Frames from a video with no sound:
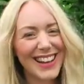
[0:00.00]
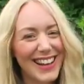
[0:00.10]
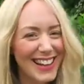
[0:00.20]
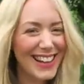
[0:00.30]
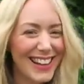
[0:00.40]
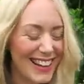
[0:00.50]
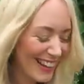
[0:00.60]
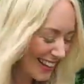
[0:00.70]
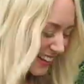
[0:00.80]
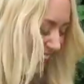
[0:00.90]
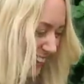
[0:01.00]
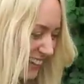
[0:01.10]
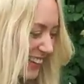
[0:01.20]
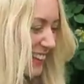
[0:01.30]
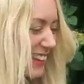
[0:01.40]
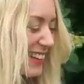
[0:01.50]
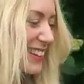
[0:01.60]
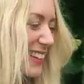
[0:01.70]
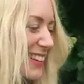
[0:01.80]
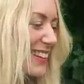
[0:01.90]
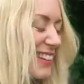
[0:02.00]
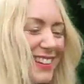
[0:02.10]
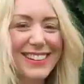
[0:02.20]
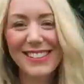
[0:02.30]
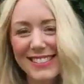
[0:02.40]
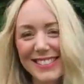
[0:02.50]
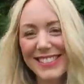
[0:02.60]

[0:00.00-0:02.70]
a normal jumpsuit. And again, the print is just my